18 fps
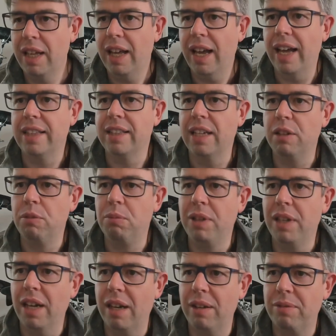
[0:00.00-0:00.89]
And then
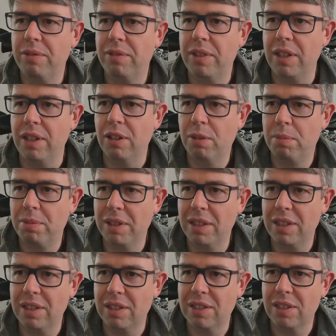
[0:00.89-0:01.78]
we have the
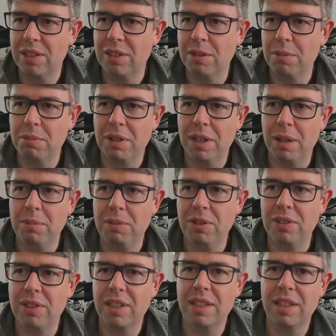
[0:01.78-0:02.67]
operating system that I'm
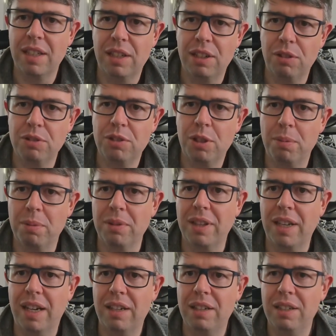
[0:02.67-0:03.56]
using. And then on top of
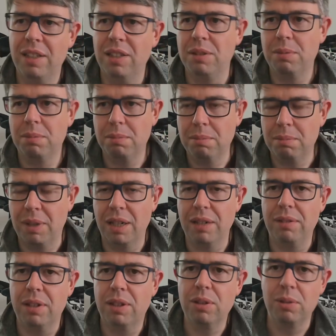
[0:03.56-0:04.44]
that is my
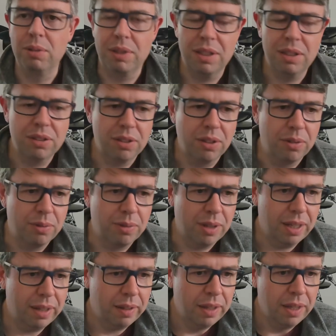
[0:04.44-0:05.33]
recording
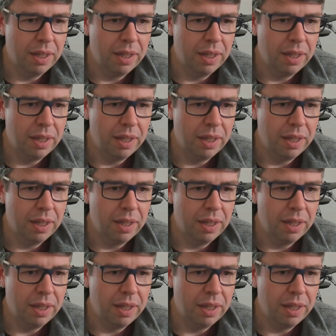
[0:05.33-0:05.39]
software.